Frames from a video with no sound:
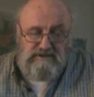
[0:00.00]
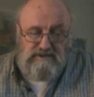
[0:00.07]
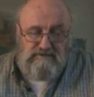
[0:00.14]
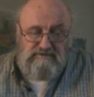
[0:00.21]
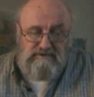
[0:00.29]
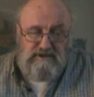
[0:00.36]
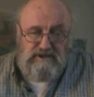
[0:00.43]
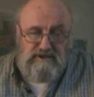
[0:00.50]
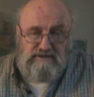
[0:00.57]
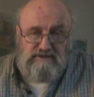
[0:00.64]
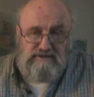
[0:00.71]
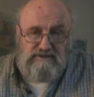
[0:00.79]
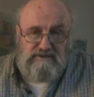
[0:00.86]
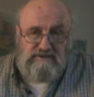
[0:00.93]
are Fox
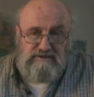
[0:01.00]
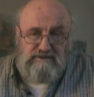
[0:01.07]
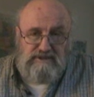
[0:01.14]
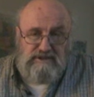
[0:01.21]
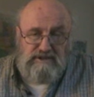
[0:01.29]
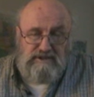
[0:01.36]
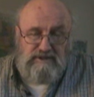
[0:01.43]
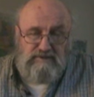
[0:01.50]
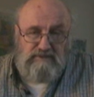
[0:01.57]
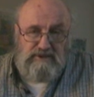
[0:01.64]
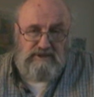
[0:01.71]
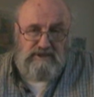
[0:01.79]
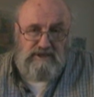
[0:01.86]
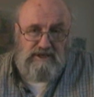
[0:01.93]
News and a little
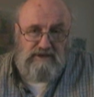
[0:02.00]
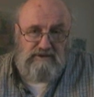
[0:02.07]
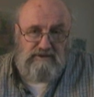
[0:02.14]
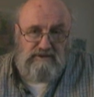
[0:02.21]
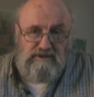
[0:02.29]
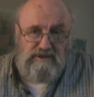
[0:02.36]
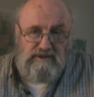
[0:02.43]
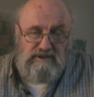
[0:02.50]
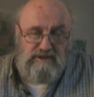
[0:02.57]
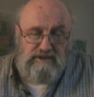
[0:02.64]
bit now uh,